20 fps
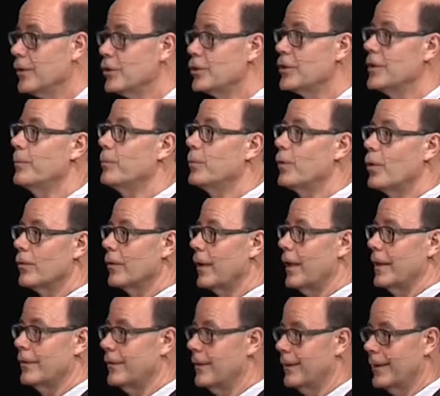Sheep don't
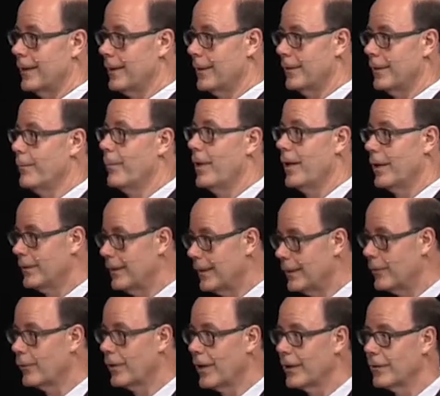like to get in the mud, and they
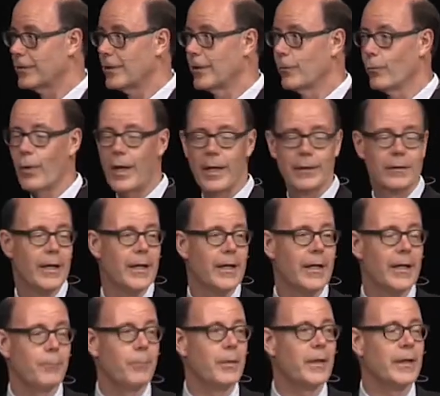don't like to get wet,
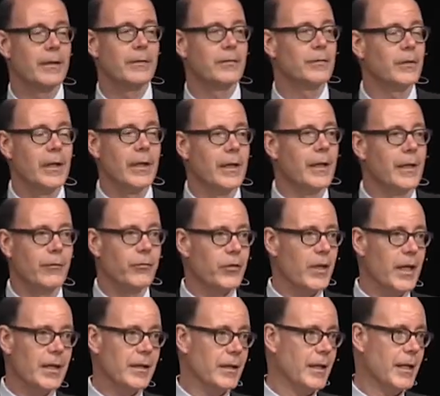because if
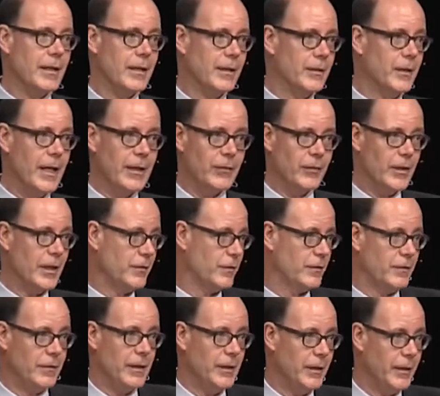they get in that, they
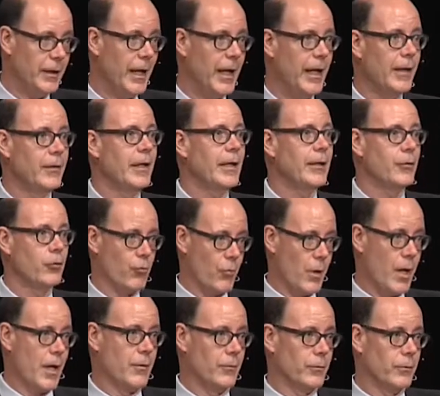sink and they
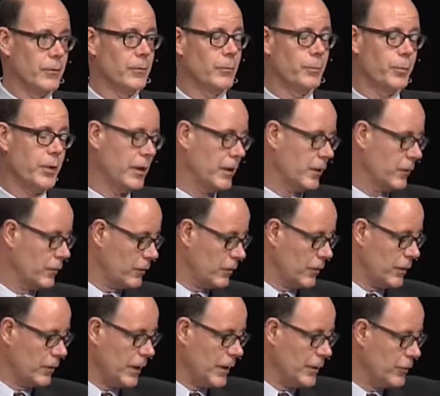drown. Pigs,
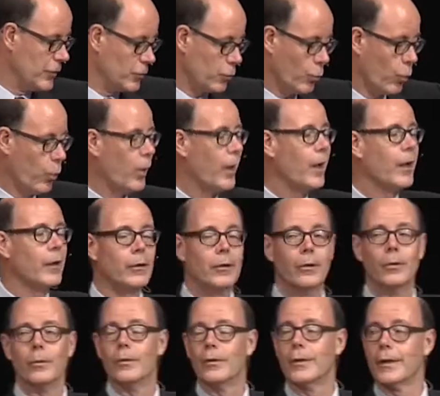they just
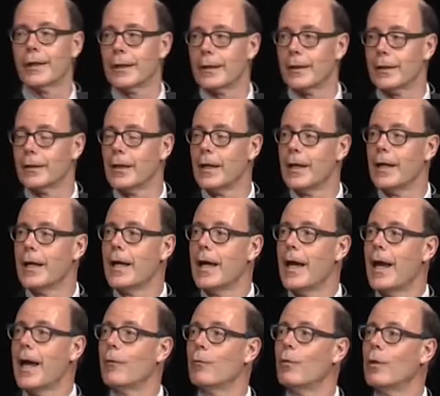wallow in it.
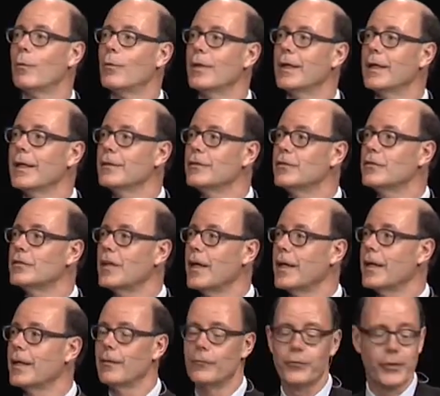And when we get
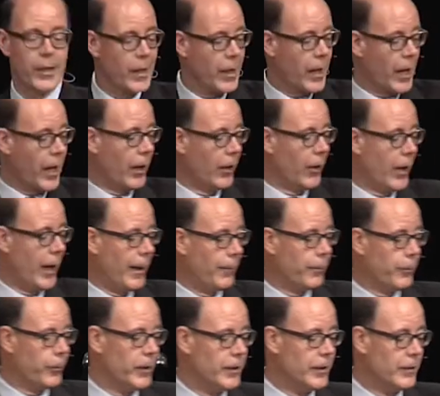saved, our
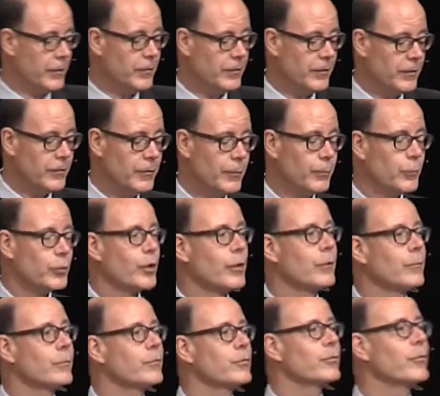operating system
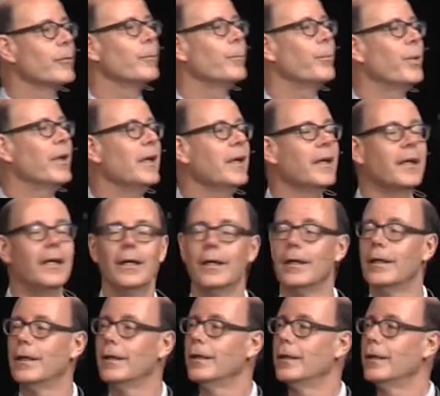turns from pig
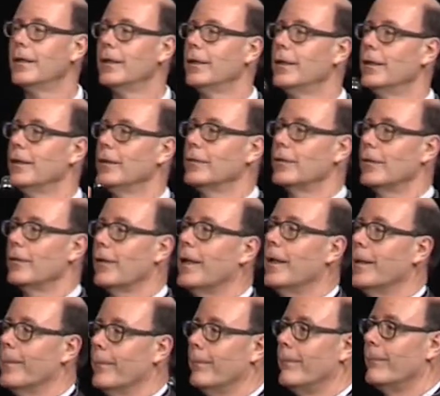to
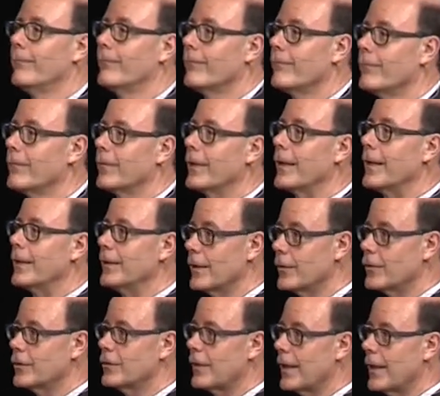lamb. You
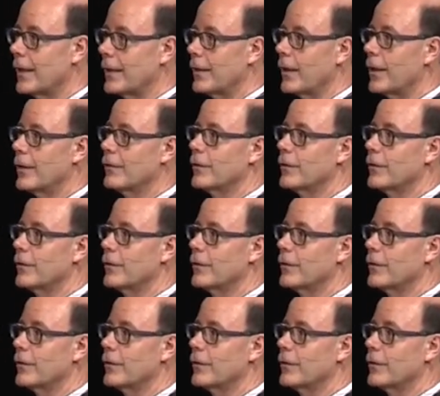understand?